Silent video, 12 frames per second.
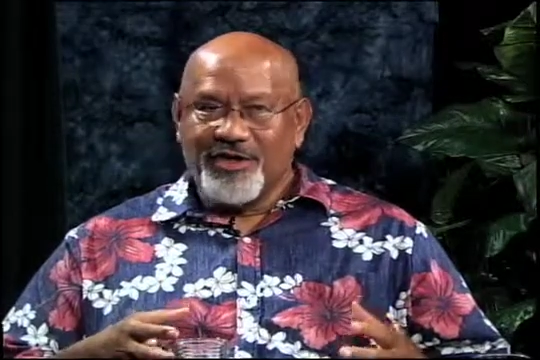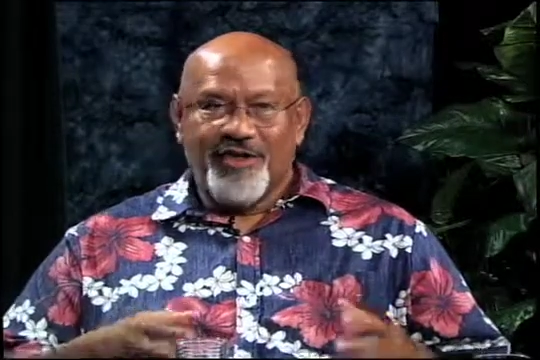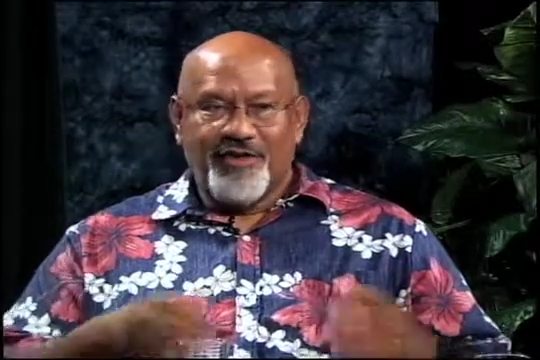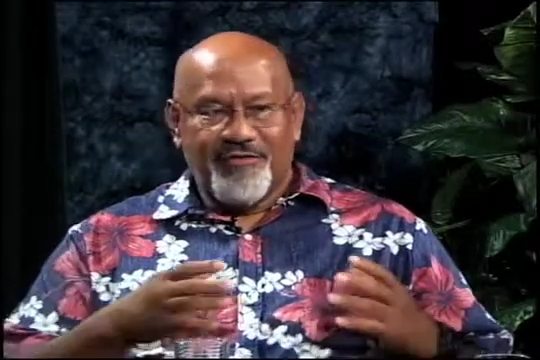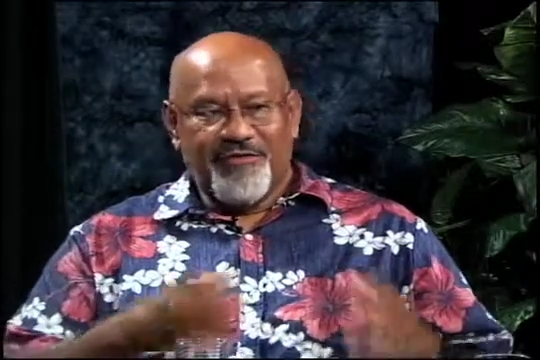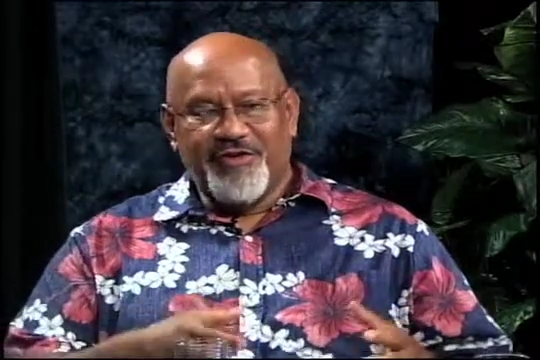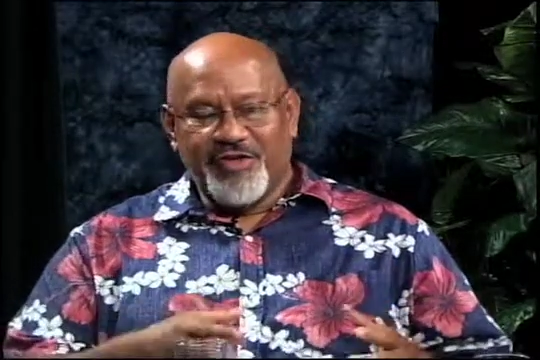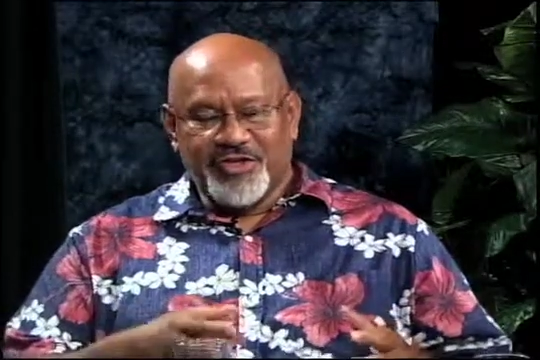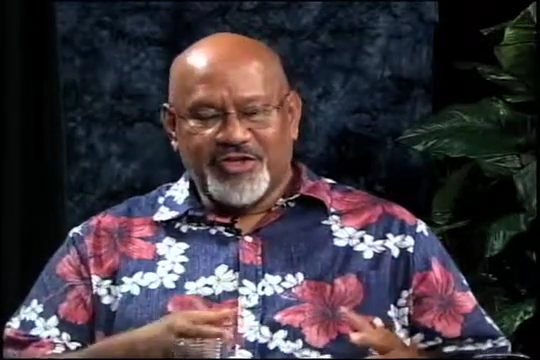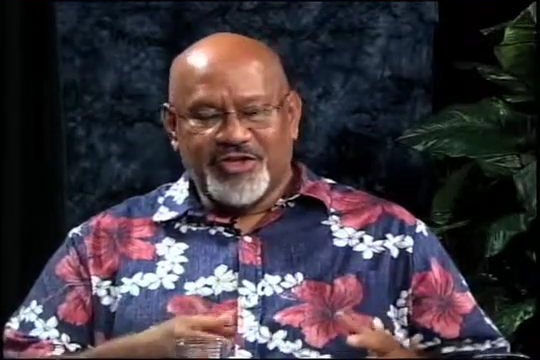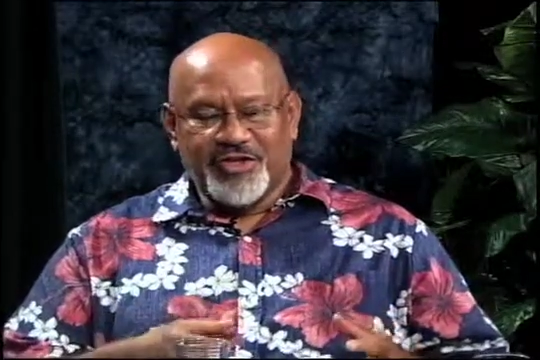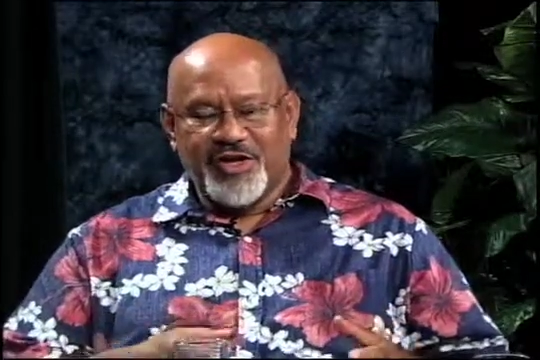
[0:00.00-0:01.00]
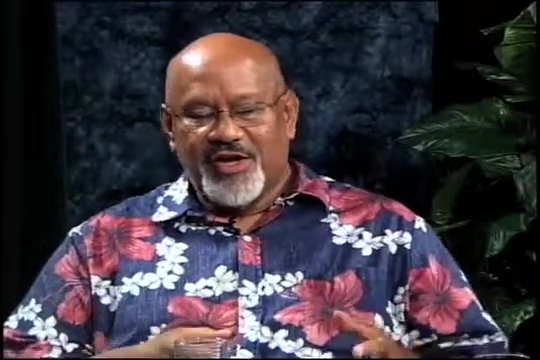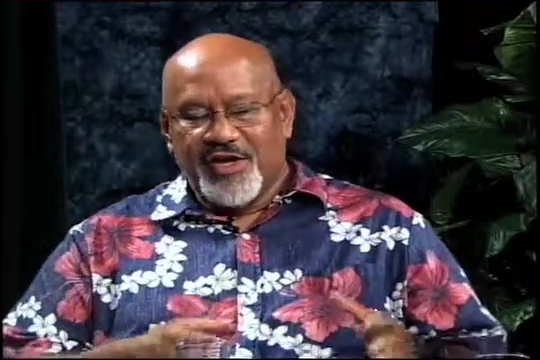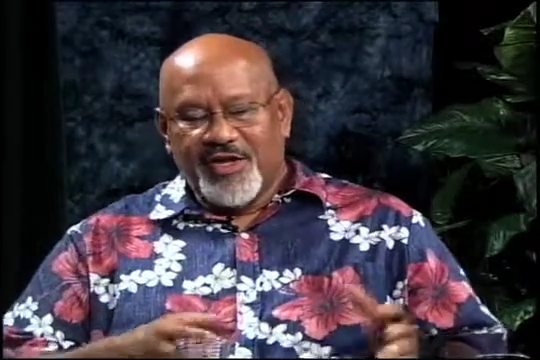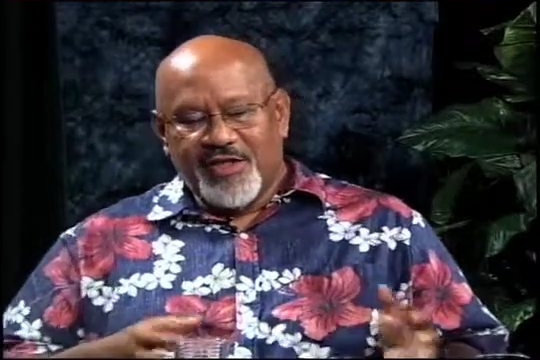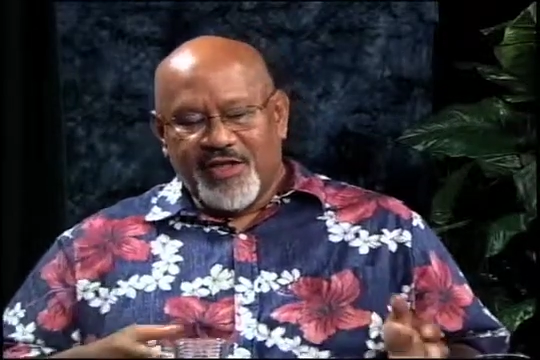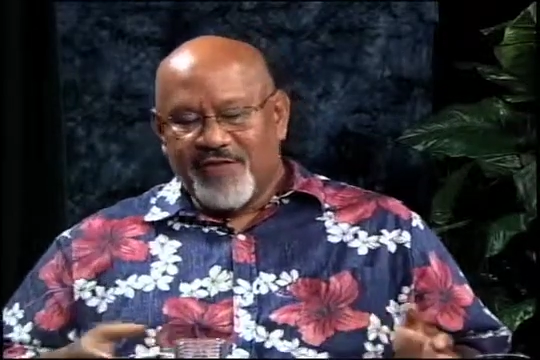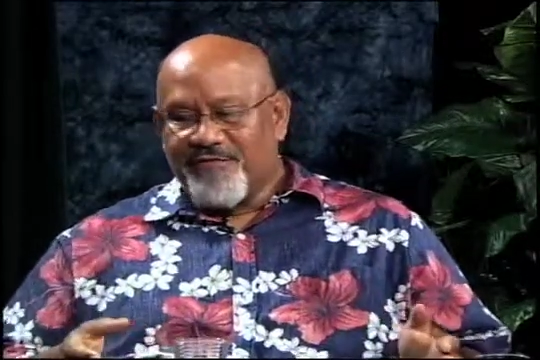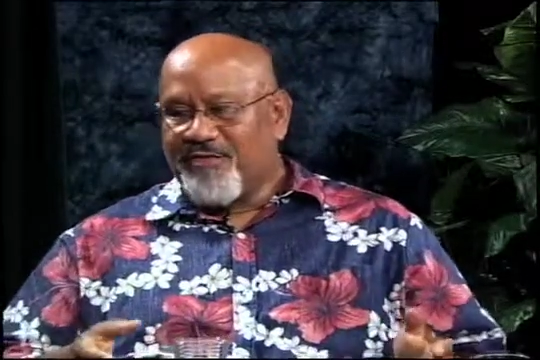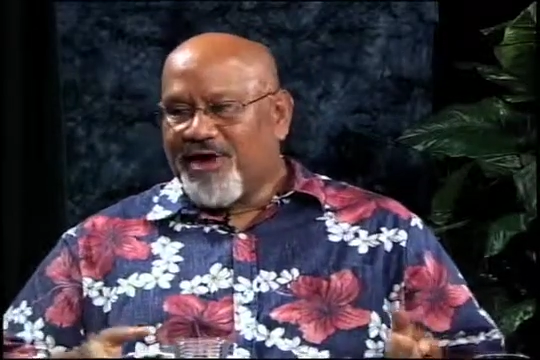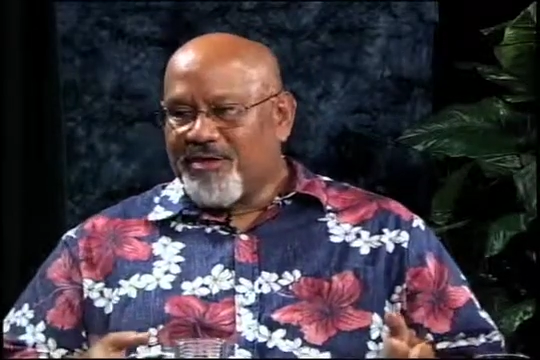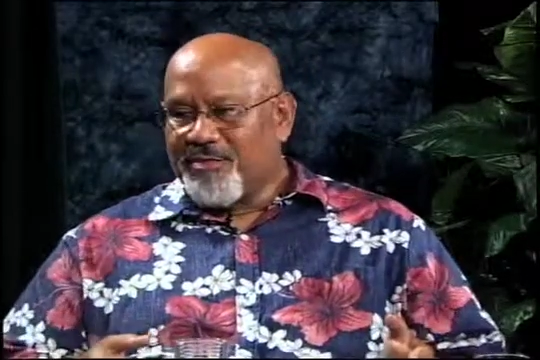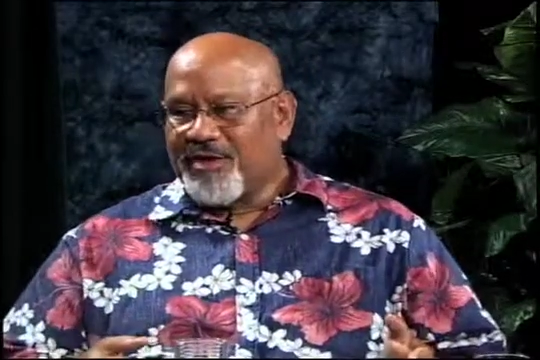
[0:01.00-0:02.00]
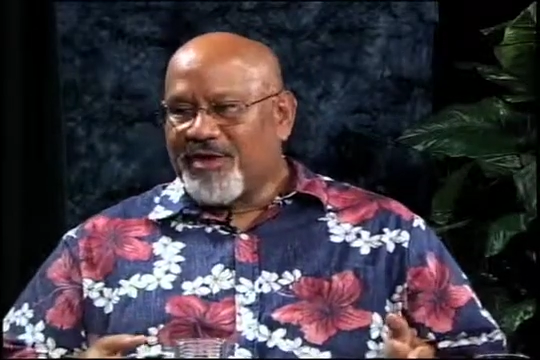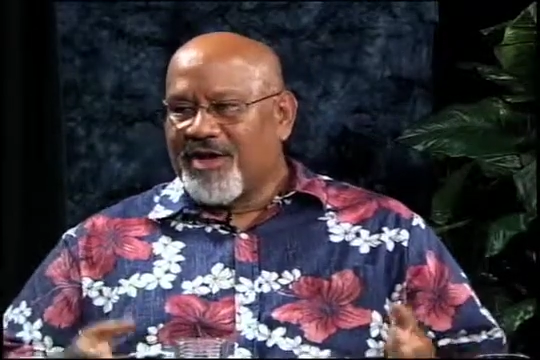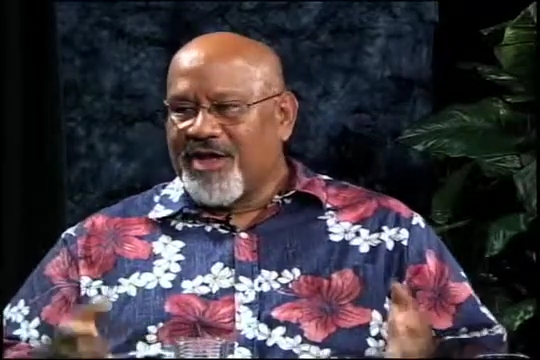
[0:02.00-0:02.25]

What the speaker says: fish, the environment,